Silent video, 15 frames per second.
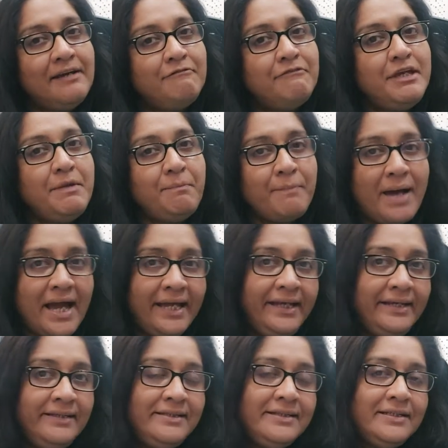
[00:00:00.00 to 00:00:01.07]
we
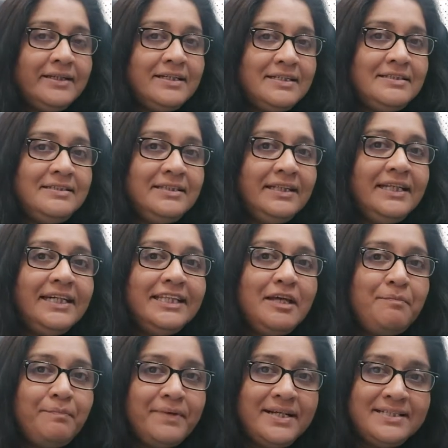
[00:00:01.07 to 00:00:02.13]
might consider the
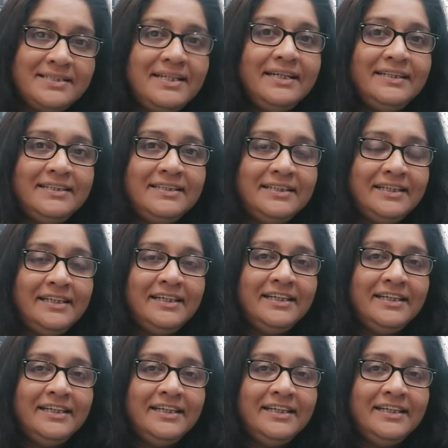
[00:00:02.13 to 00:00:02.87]
present